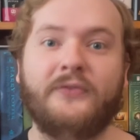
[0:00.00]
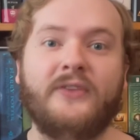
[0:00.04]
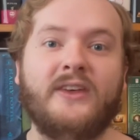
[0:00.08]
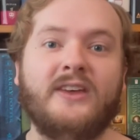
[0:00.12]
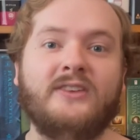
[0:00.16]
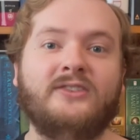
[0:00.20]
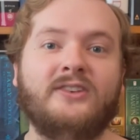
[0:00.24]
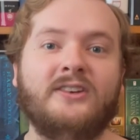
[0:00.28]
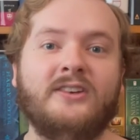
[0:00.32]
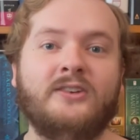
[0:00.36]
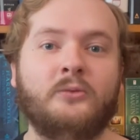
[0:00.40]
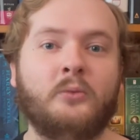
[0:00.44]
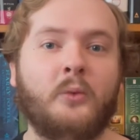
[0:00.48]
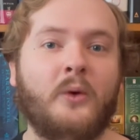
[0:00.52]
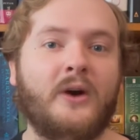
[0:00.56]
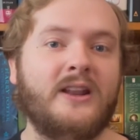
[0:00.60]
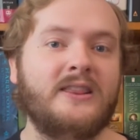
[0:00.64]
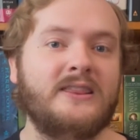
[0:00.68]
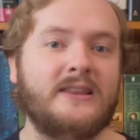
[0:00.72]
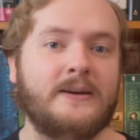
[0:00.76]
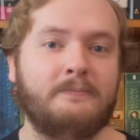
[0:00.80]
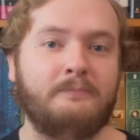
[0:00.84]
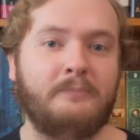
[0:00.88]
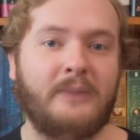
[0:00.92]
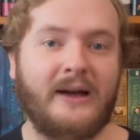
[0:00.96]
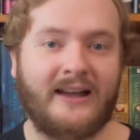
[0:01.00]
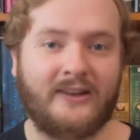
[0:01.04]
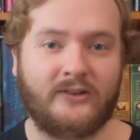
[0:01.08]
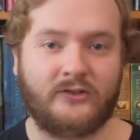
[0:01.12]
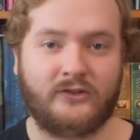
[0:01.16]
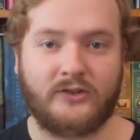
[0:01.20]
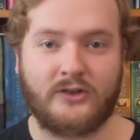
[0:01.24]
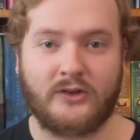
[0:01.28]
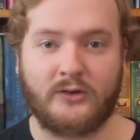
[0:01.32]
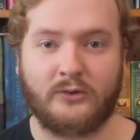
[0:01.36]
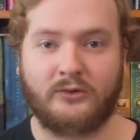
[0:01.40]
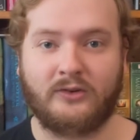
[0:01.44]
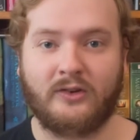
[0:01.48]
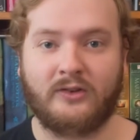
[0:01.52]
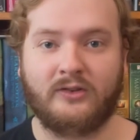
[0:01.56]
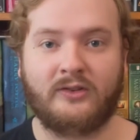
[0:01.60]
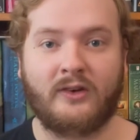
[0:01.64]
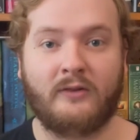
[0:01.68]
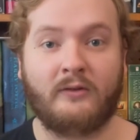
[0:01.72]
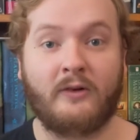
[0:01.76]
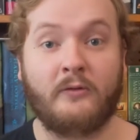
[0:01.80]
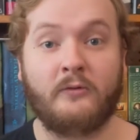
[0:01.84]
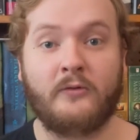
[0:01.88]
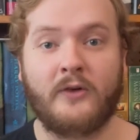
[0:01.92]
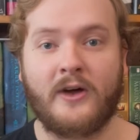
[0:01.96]
This is one of the best uses
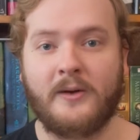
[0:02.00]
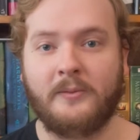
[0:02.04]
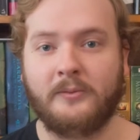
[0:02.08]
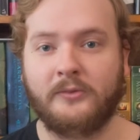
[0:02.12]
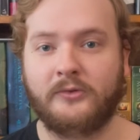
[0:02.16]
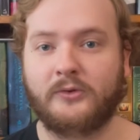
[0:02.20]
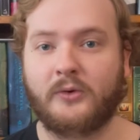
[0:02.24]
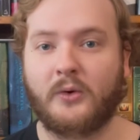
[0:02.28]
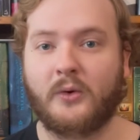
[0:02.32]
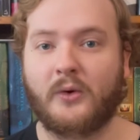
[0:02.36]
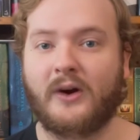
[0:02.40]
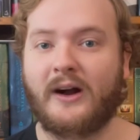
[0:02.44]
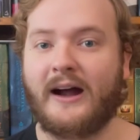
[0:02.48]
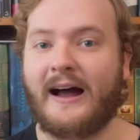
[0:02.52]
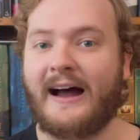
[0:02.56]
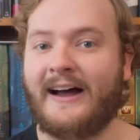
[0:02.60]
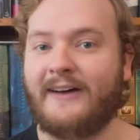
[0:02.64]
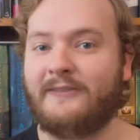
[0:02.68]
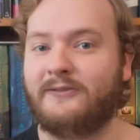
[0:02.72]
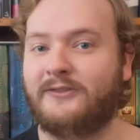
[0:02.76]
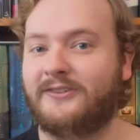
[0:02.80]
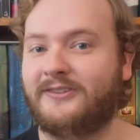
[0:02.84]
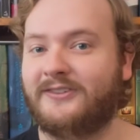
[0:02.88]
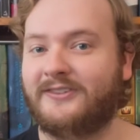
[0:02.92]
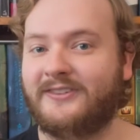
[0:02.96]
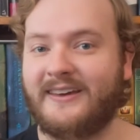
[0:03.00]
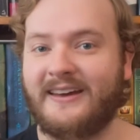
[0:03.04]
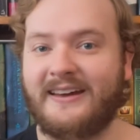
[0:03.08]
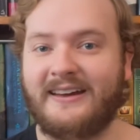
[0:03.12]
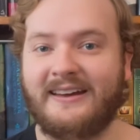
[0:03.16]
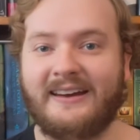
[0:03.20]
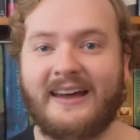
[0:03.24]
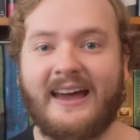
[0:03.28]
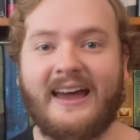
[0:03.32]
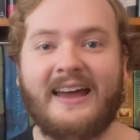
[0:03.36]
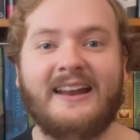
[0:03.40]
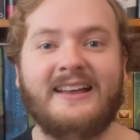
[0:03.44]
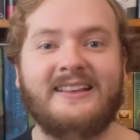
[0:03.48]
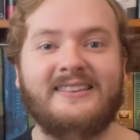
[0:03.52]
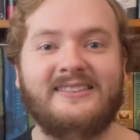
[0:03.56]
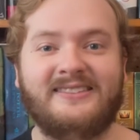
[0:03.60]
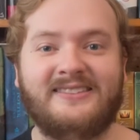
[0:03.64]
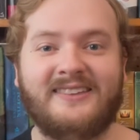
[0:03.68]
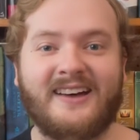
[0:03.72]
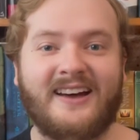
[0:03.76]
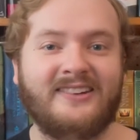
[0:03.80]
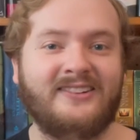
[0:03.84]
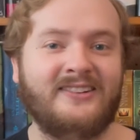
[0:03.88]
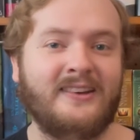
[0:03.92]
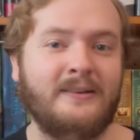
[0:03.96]
of a film score I've seen, and it
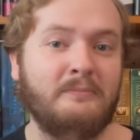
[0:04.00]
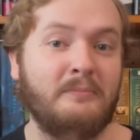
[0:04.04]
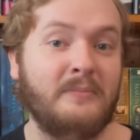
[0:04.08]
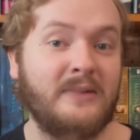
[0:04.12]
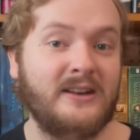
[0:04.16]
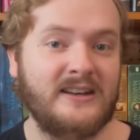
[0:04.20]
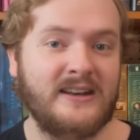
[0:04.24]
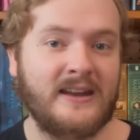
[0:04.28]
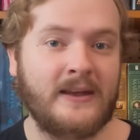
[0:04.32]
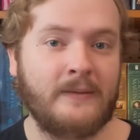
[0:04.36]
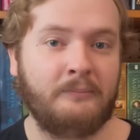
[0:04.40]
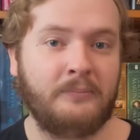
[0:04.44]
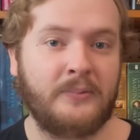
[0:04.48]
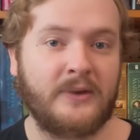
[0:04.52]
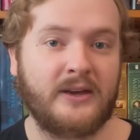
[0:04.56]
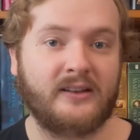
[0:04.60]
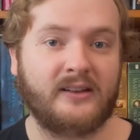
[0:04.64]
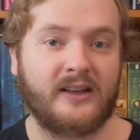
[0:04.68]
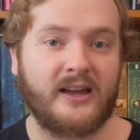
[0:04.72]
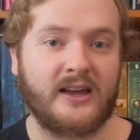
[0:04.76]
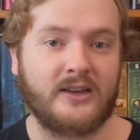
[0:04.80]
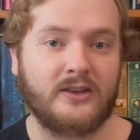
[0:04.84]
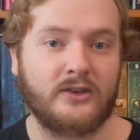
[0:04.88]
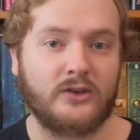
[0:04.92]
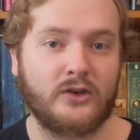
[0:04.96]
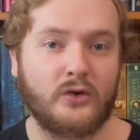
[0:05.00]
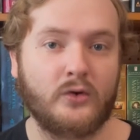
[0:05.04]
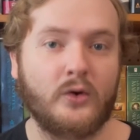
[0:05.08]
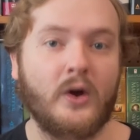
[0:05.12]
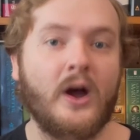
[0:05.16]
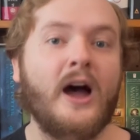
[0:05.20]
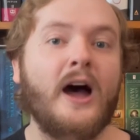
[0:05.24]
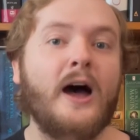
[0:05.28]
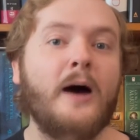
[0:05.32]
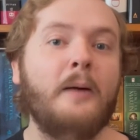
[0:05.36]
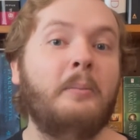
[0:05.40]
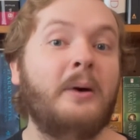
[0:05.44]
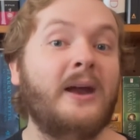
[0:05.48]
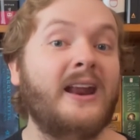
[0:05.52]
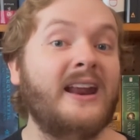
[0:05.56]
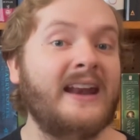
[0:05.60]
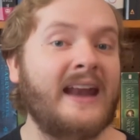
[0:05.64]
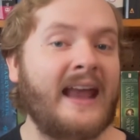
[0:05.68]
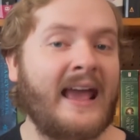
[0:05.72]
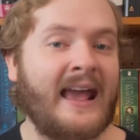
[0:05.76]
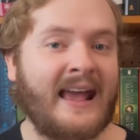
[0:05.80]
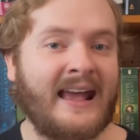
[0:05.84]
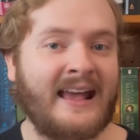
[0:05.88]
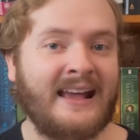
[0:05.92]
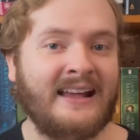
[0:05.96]
doesn't manipulate you, but
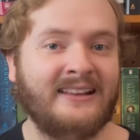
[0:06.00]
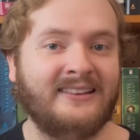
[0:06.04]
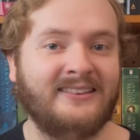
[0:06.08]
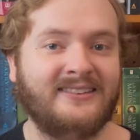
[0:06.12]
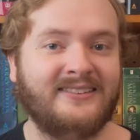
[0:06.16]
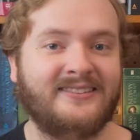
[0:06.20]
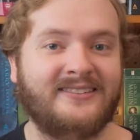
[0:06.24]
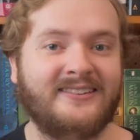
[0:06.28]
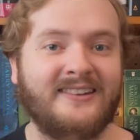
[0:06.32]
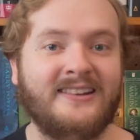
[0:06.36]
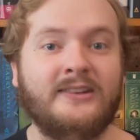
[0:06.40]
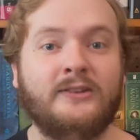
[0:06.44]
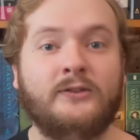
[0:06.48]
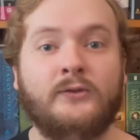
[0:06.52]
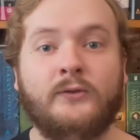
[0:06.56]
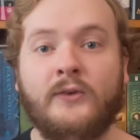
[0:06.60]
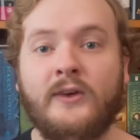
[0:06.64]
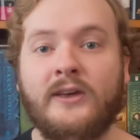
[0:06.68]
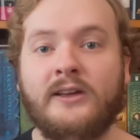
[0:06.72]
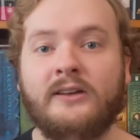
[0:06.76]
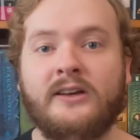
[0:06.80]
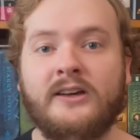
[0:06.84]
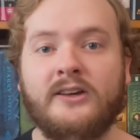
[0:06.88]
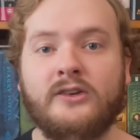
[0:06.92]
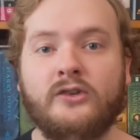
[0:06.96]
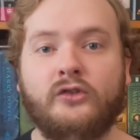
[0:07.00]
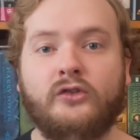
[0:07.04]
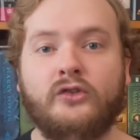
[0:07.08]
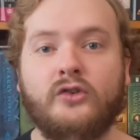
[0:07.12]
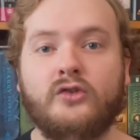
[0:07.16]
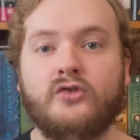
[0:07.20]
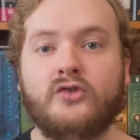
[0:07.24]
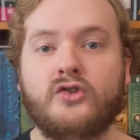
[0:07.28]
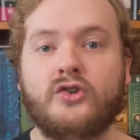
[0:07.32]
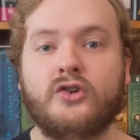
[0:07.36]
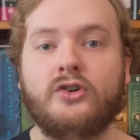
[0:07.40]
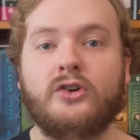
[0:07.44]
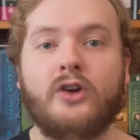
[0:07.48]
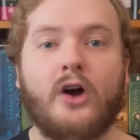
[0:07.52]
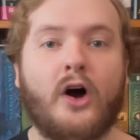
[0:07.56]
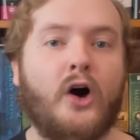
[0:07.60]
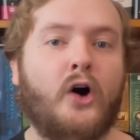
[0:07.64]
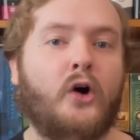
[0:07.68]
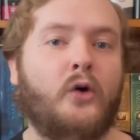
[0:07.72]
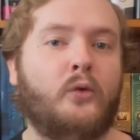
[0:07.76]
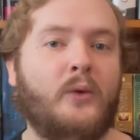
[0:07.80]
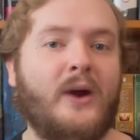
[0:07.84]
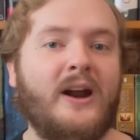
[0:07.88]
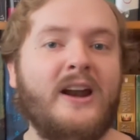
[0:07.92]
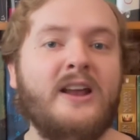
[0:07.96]
enhances feelings you should
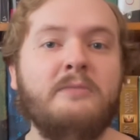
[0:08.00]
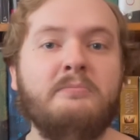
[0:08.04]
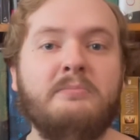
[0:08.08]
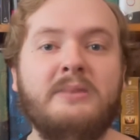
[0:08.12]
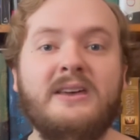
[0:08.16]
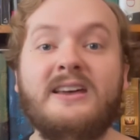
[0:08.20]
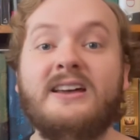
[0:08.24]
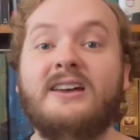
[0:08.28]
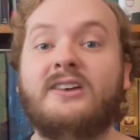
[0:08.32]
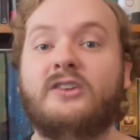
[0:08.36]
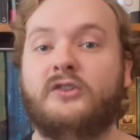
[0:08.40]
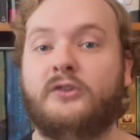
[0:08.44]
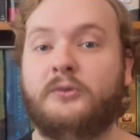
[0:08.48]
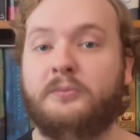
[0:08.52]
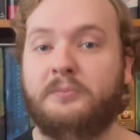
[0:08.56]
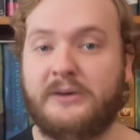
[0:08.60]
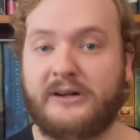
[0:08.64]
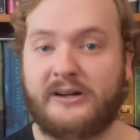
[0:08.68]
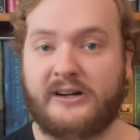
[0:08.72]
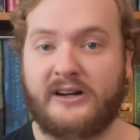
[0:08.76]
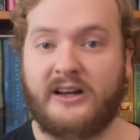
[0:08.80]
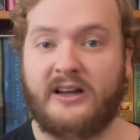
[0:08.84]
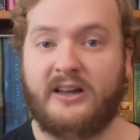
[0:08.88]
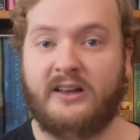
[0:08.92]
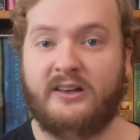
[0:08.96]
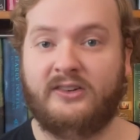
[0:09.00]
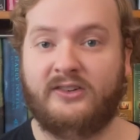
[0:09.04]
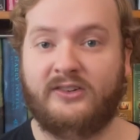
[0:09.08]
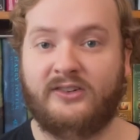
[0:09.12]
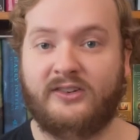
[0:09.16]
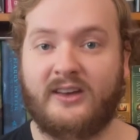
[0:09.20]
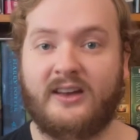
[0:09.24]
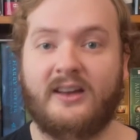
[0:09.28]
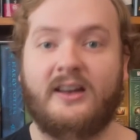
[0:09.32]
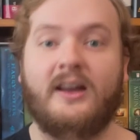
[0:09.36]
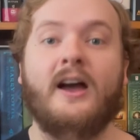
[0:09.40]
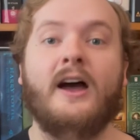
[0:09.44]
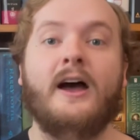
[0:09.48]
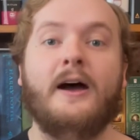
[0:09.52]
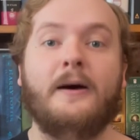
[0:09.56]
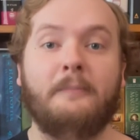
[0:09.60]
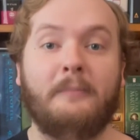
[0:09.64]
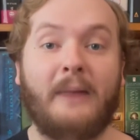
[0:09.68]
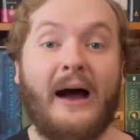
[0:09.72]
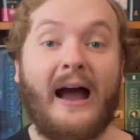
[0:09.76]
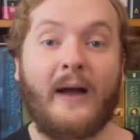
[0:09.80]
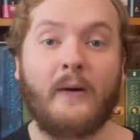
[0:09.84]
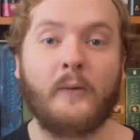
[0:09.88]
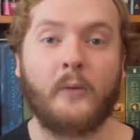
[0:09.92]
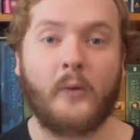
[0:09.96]
already be experiencing
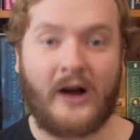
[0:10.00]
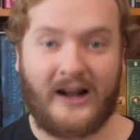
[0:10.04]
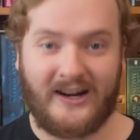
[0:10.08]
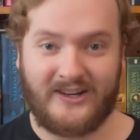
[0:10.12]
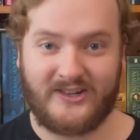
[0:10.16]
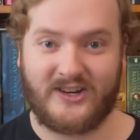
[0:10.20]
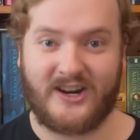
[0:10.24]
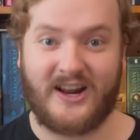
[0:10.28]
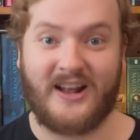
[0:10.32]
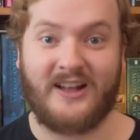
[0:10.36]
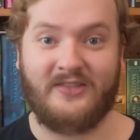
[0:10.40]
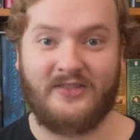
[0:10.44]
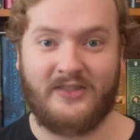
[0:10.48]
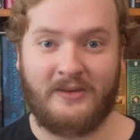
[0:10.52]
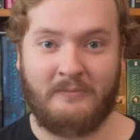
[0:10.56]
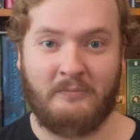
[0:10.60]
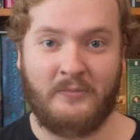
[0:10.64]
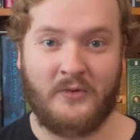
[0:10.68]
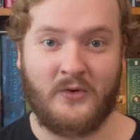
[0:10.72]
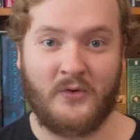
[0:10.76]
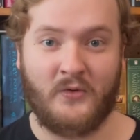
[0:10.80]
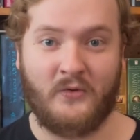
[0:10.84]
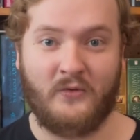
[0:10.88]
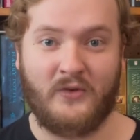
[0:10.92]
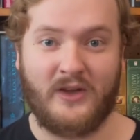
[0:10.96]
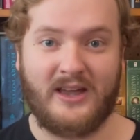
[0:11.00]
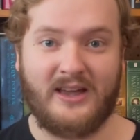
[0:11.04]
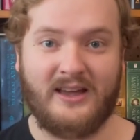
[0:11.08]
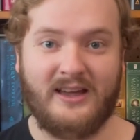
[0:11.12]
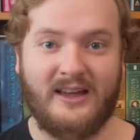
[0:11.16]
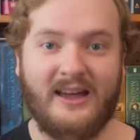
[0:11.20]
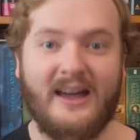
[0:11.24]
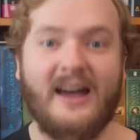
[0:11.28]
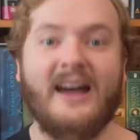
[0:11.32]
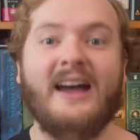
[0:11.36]
by watching the movie.